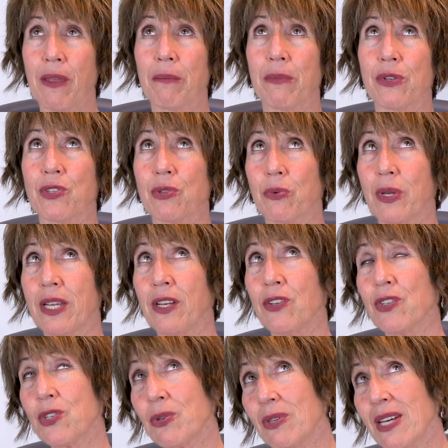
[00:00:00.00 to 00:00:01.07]
between
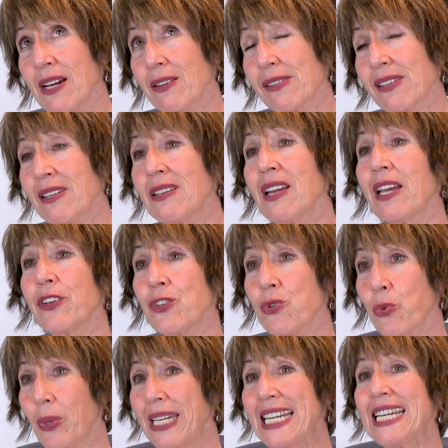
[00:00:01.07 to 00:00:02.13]
2000 and
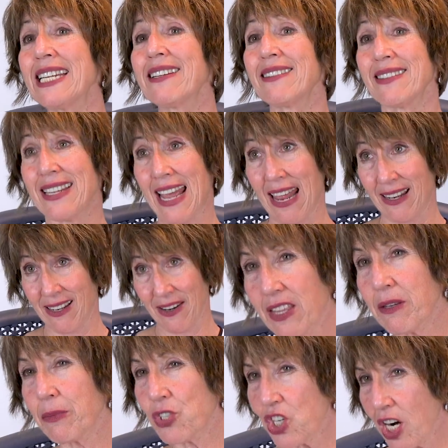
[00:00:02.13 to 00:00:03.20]
2010.
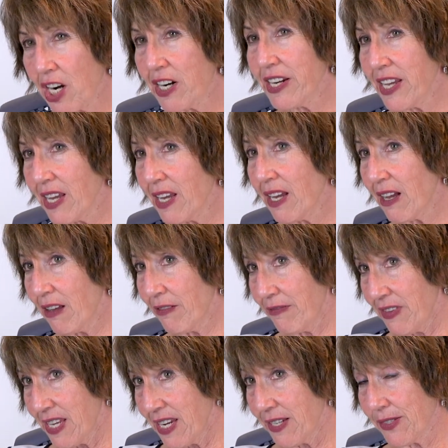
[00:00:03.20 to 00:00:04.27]
The majority
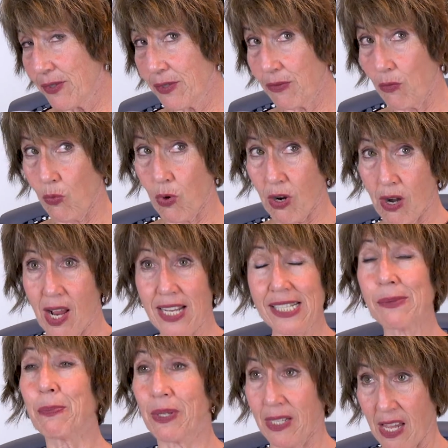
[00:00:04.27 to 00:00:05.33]
of these were
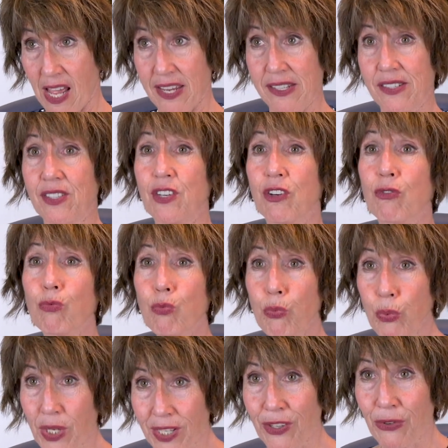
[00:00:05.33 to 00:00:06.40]
hospitalized,
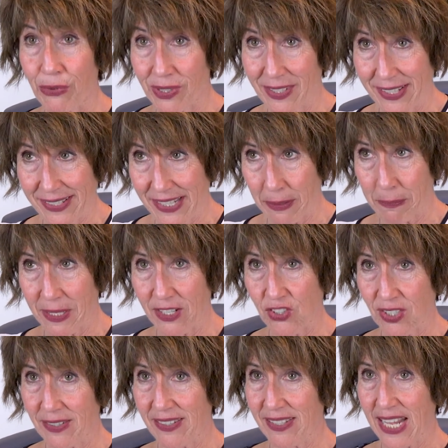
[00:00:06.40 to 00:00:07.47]
really, really sick
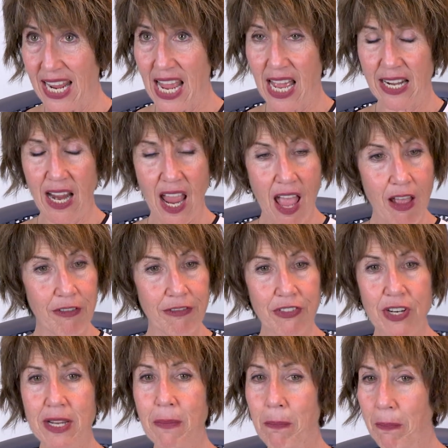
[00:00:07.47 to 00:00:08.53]
patients. They had
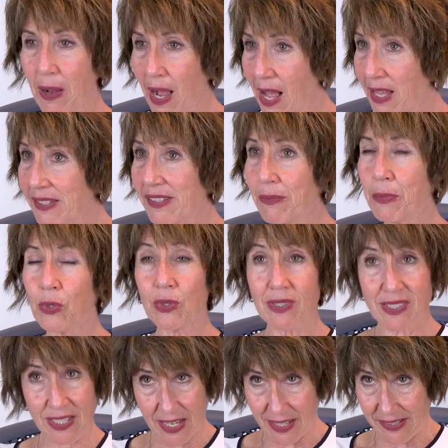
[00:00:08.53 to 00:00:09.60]
every possible
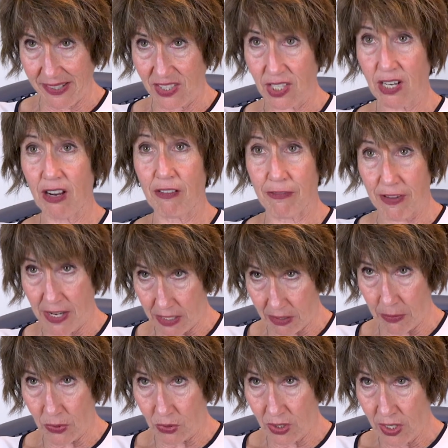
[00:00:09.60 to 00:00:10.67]
test
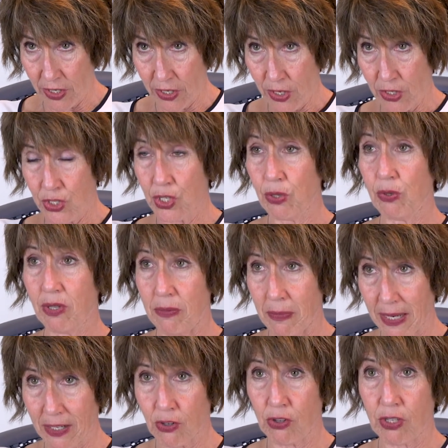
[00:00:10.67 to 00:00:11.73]
available to the
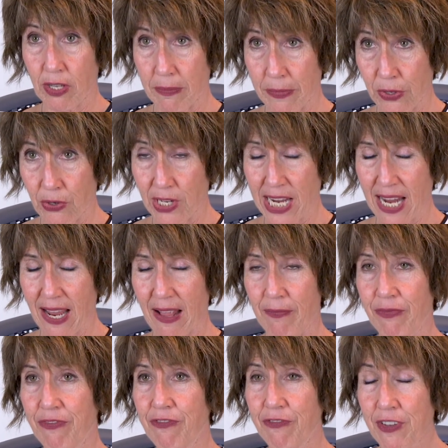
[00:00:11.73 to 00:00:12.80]
medical community,
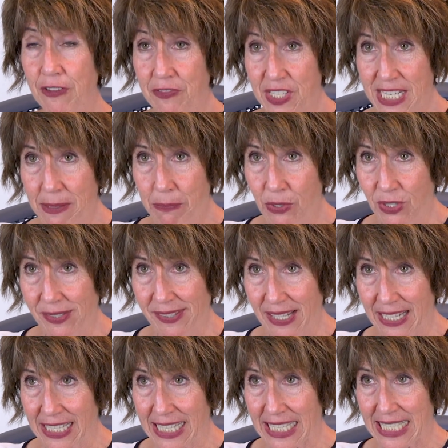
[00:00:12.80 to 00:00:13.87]
and
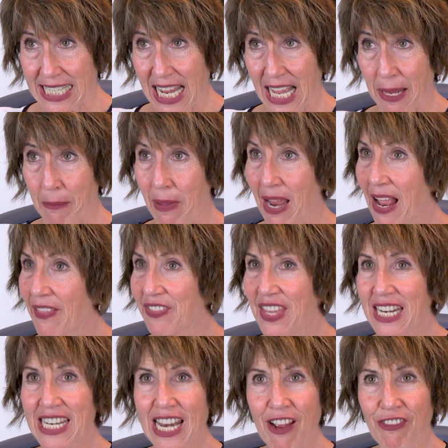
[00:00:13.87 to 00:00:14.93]
50% of the time,
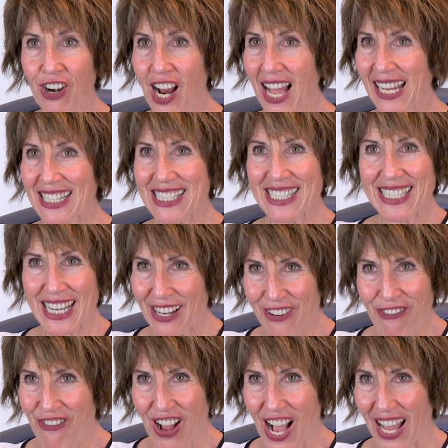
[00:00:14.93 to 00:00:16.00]
they never
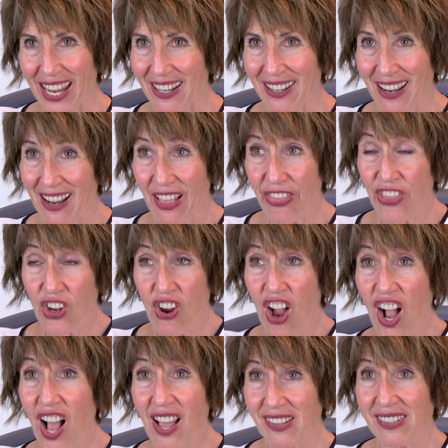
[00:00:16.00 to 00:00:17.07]
identified the
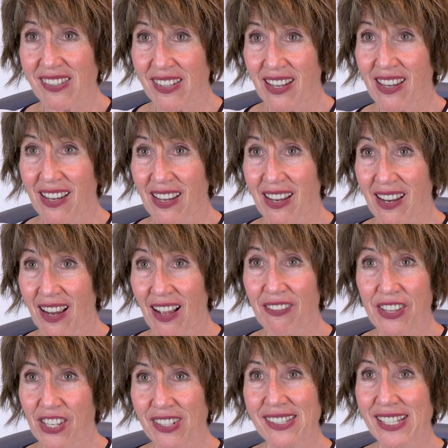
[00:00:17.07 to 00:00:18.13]
cause of
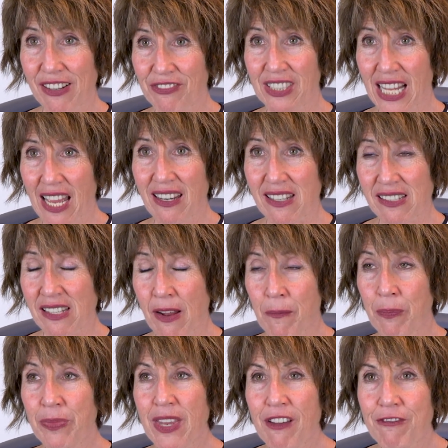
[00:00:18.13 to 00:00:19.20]
their encephalitis.
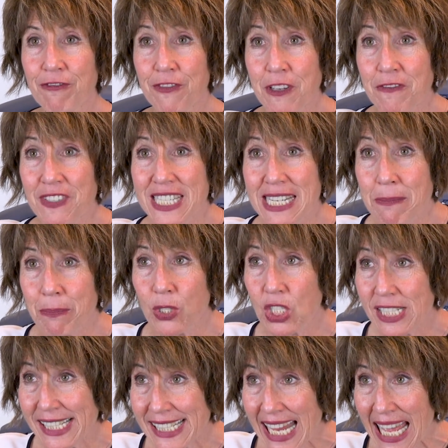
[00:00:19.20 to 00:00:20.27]

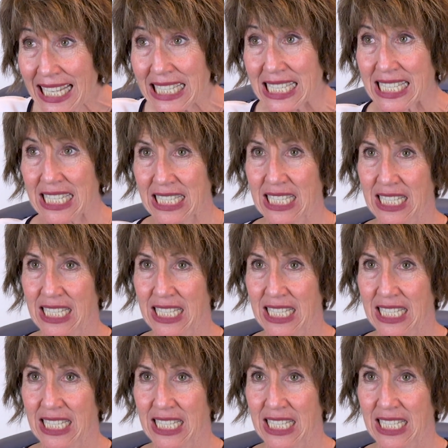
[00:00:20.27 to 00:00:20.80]
50%.